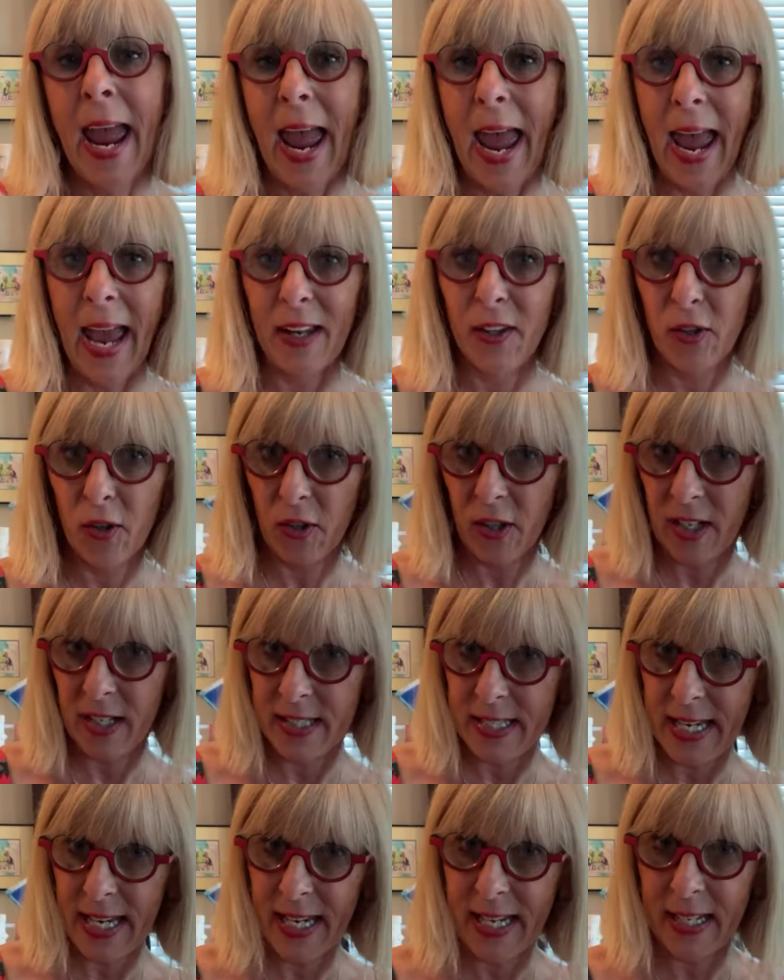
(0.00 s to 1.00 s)
And you're gonna
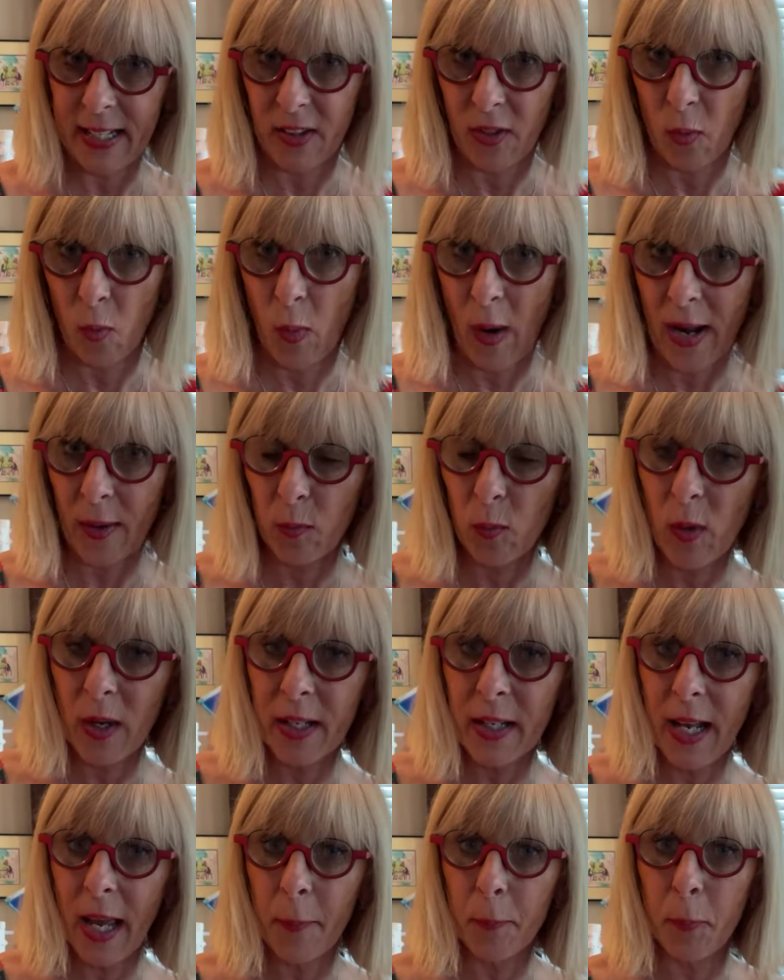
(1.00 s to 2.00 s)
take the wet
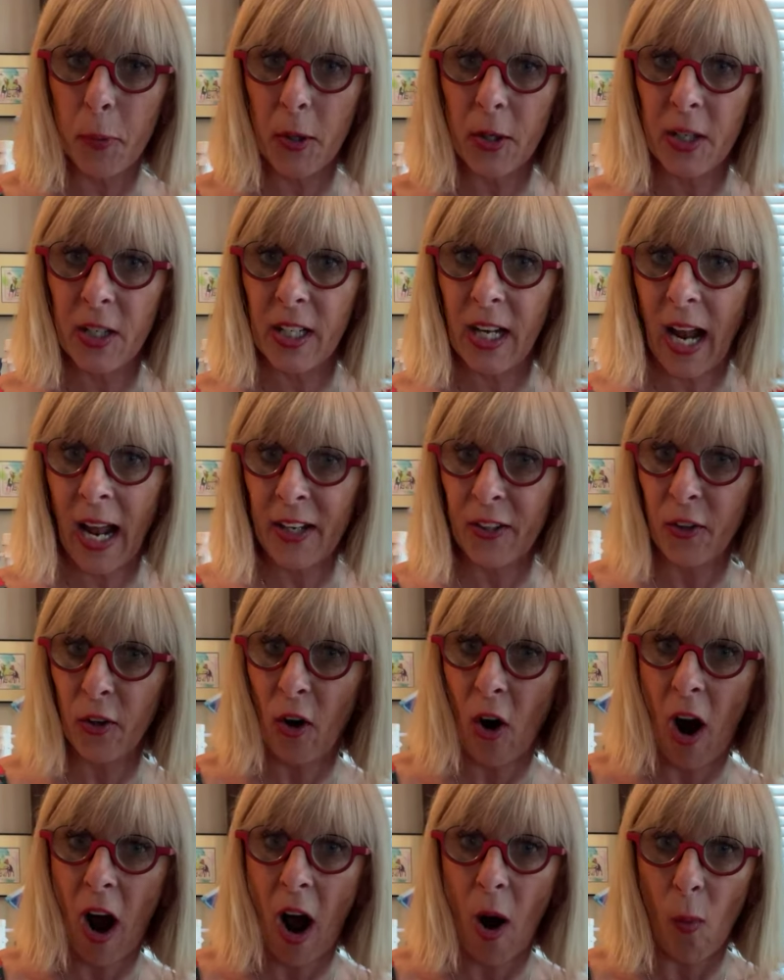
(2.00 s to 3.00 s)
one and put it under
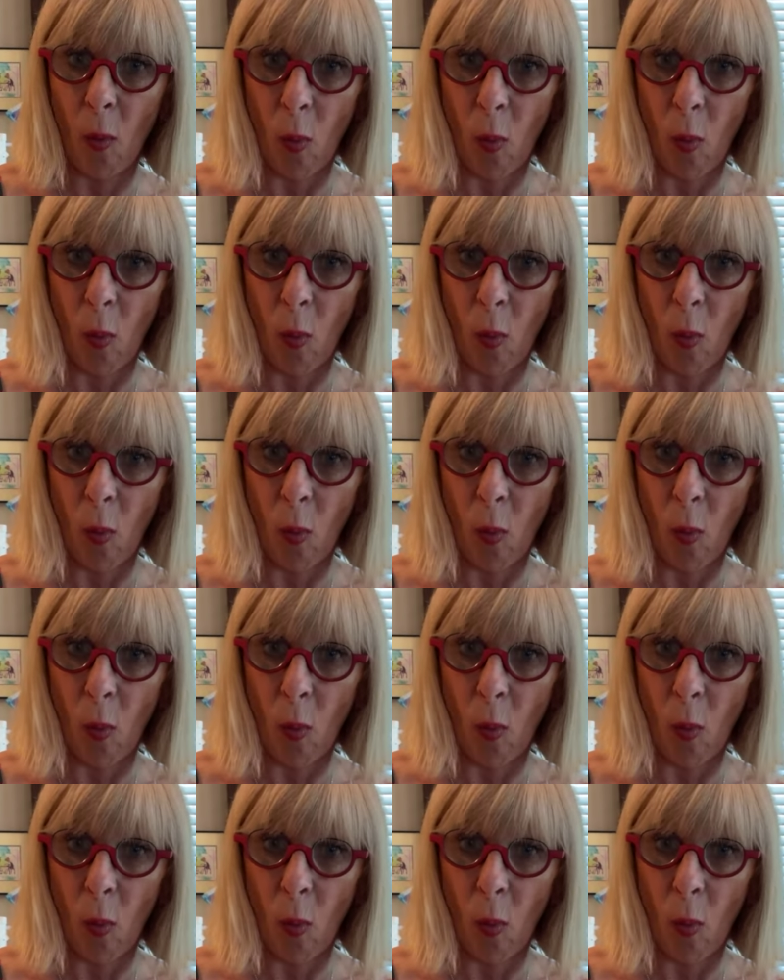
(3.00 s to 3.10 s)
hot